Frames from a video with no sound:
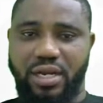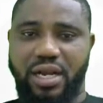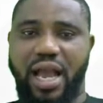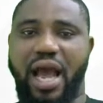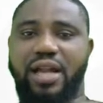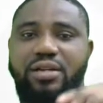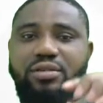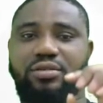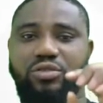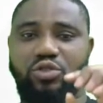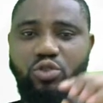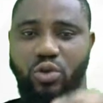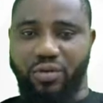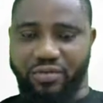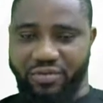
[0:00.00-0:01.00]
can
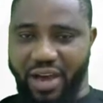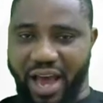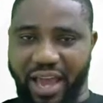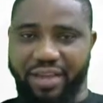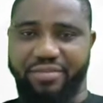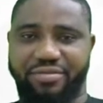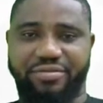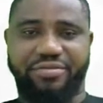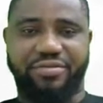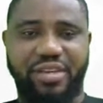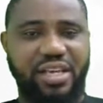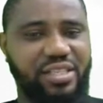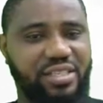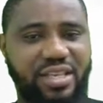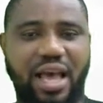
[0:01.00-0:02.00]
survive.
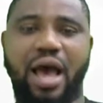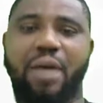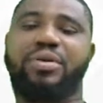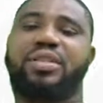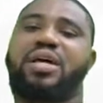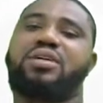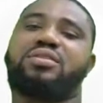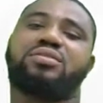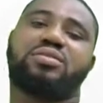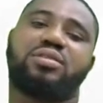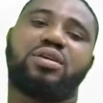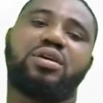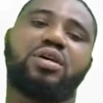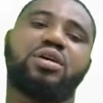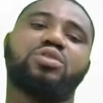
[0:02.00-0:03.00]
It's the habitat.
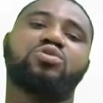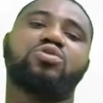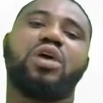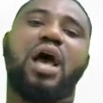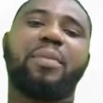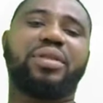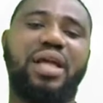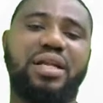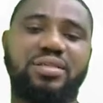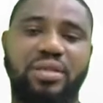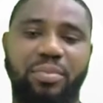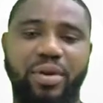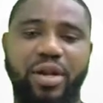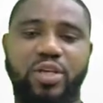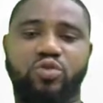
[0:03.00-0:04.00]
So a habitat is a
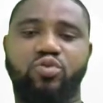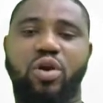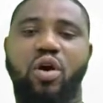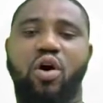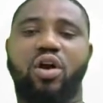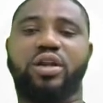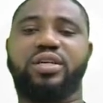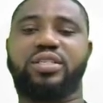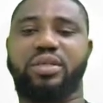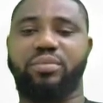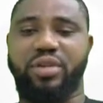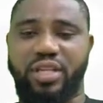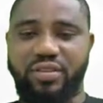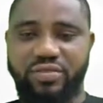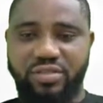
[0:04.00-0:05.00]
place where
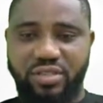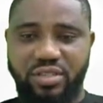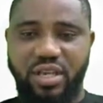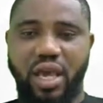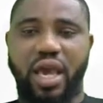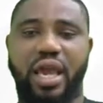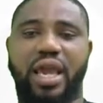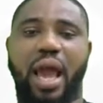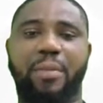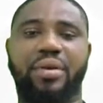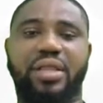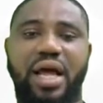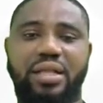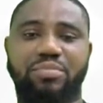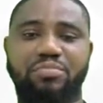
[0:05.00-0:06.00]
organism lives. A
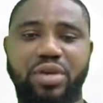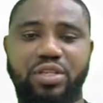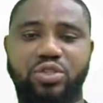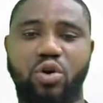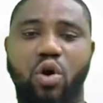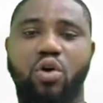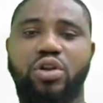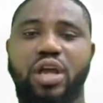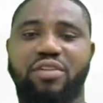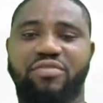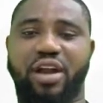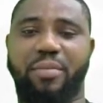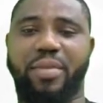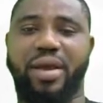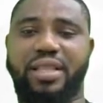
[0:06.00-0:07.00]
habitat meets all the
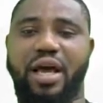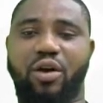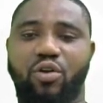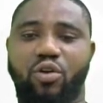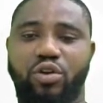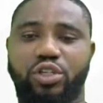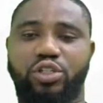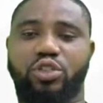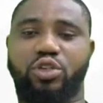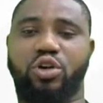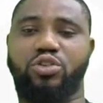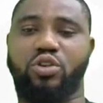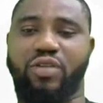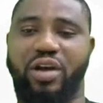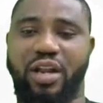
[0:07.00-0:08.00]
environmental
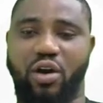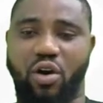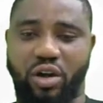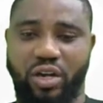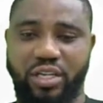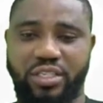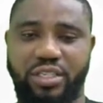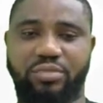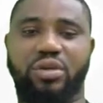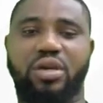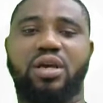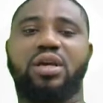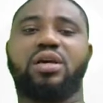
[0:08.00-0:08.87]
conditions of an organism